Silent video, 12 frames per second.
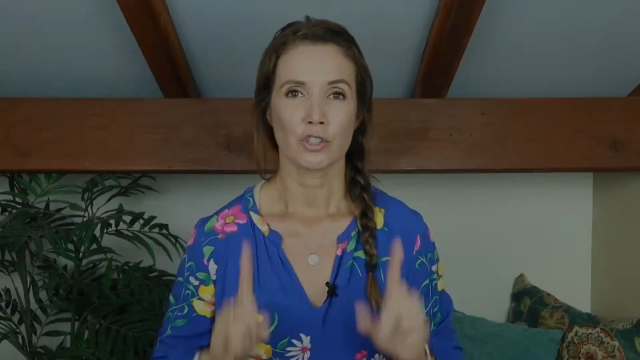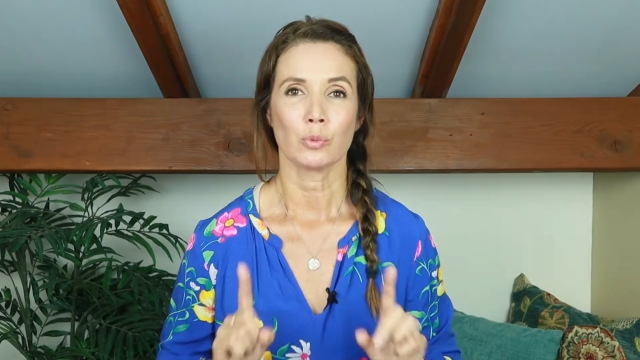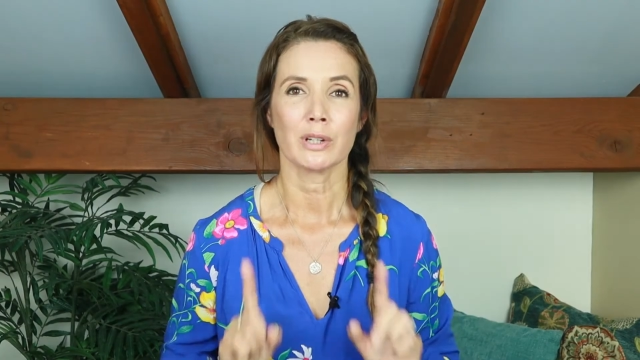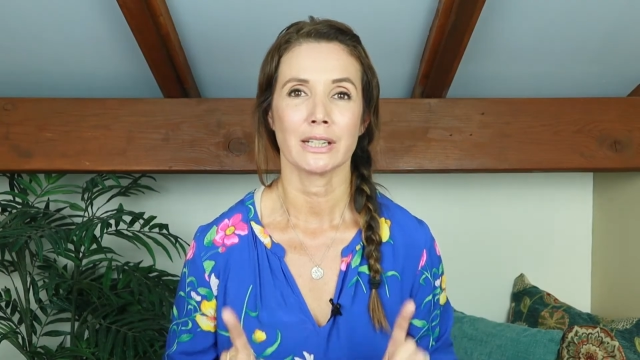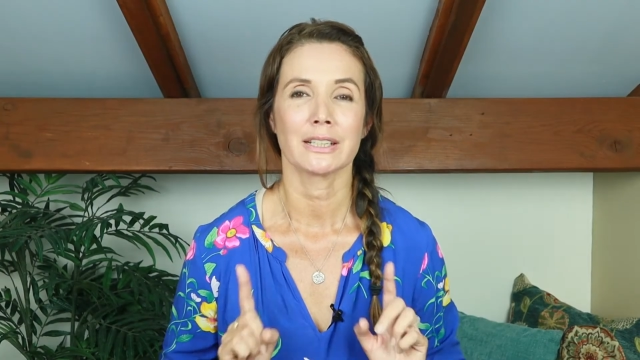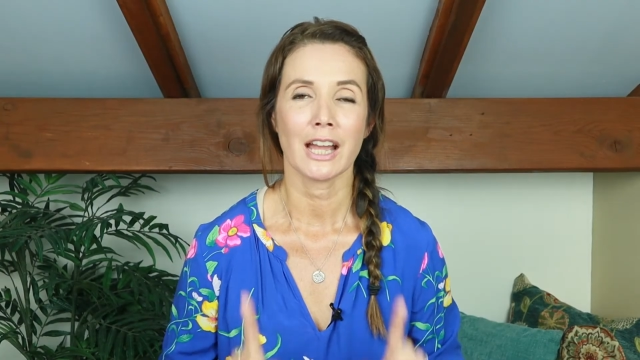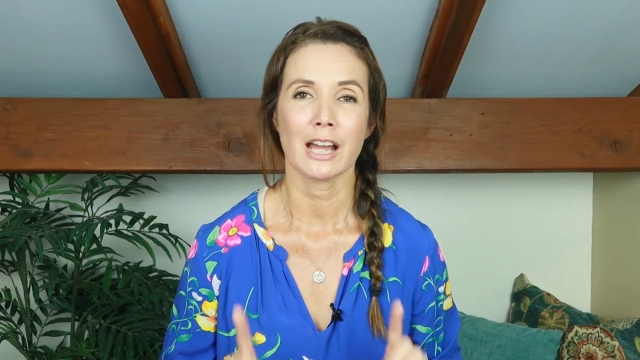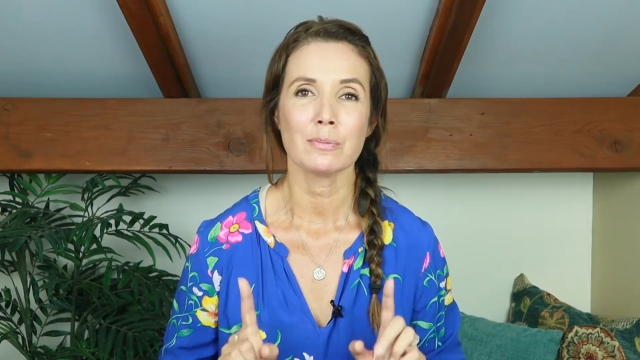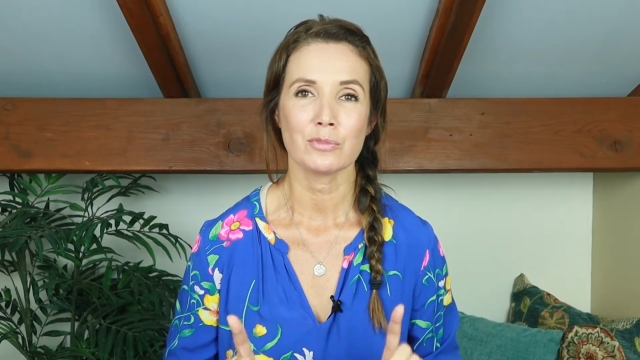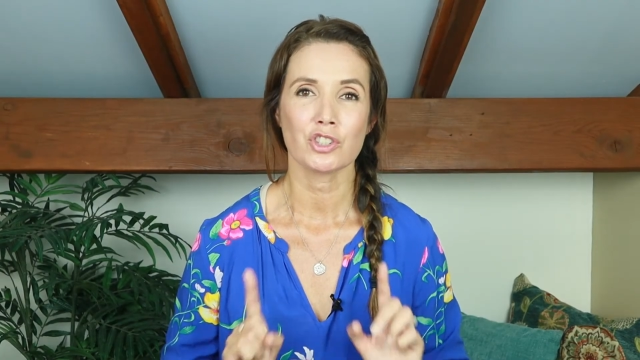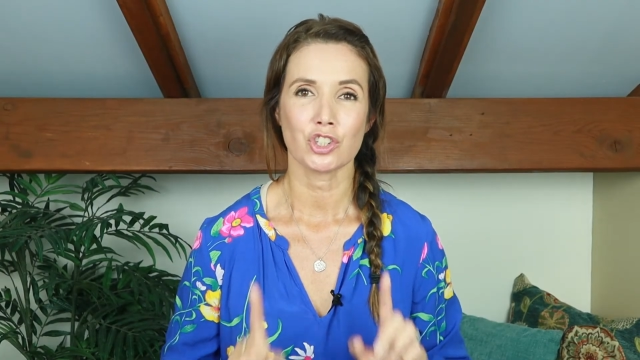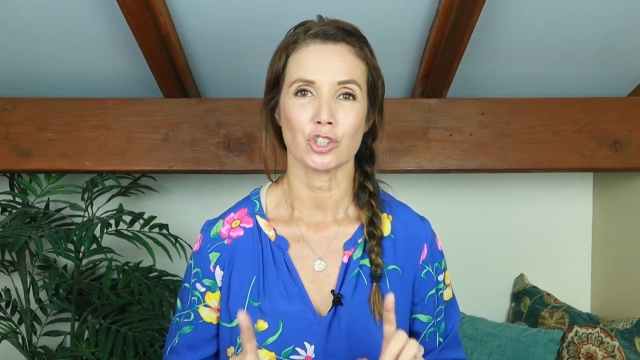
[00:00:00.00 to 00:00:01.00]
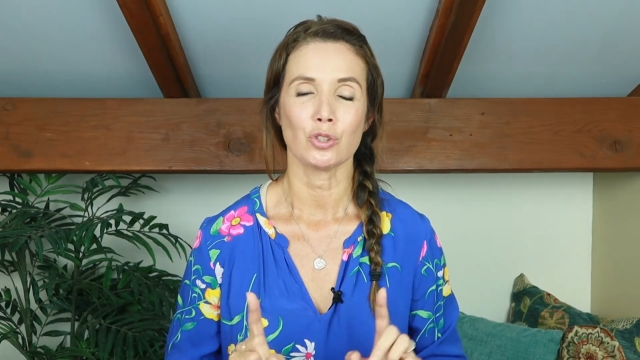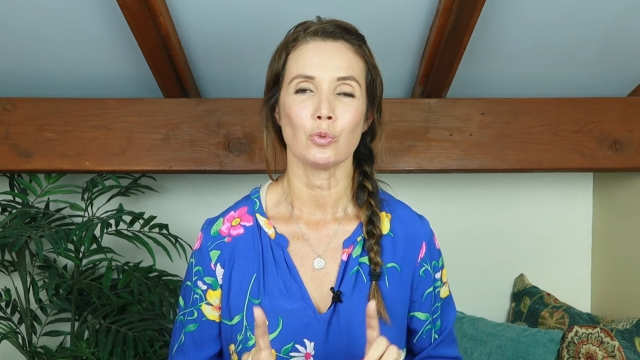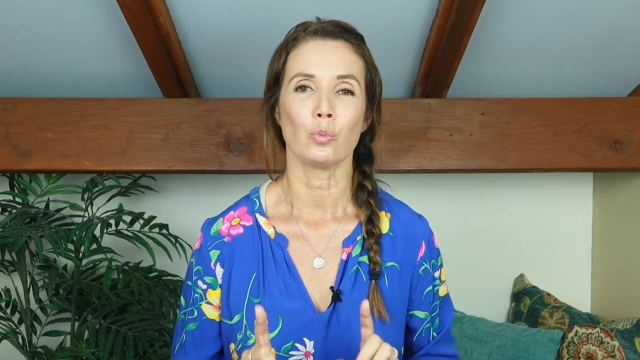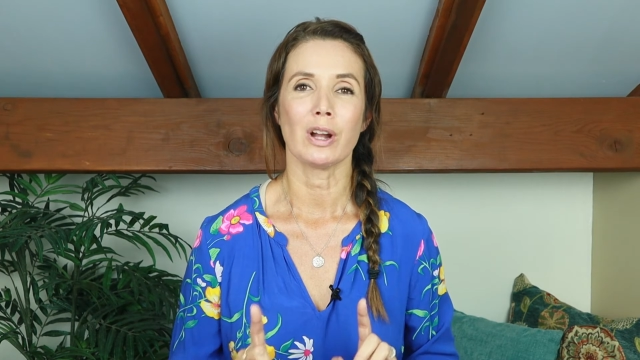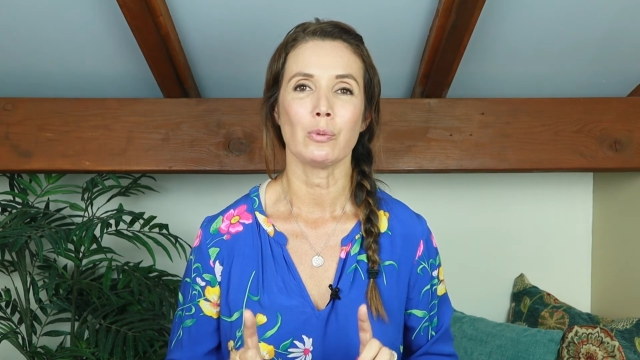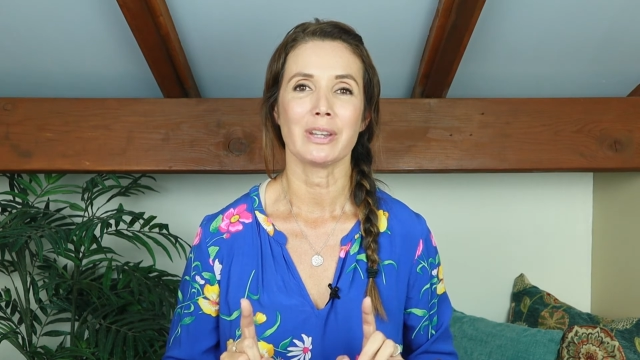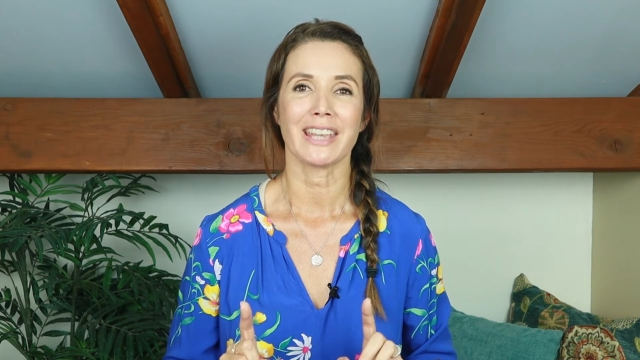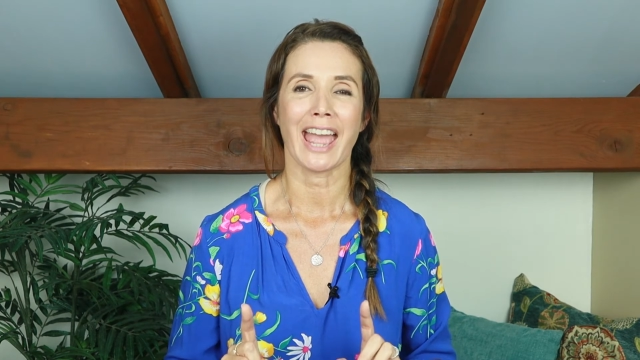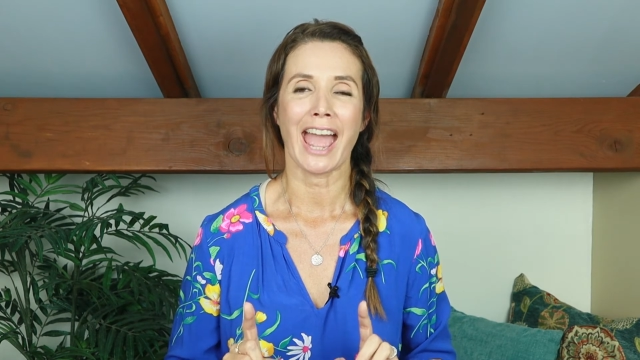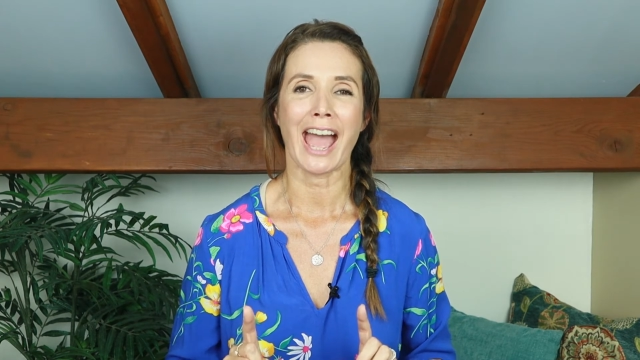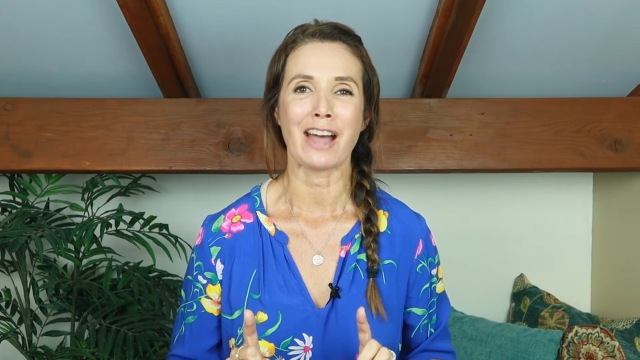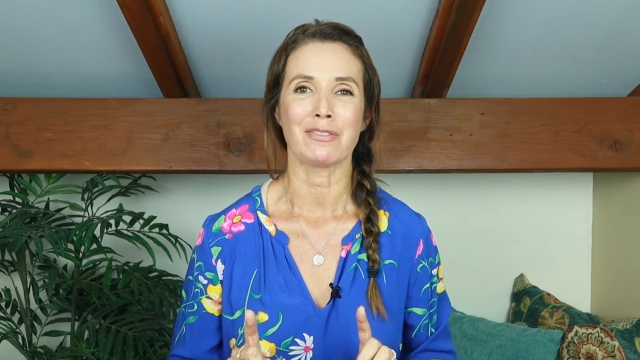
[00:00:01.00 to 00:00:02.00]
when it comes to what we
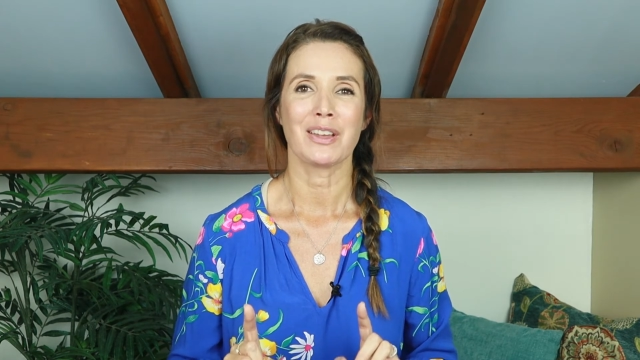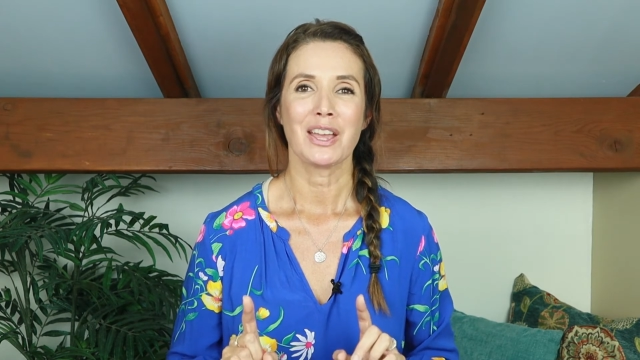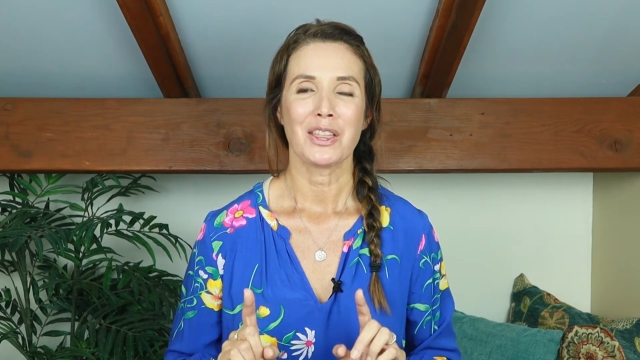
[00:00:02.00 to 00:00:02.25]
have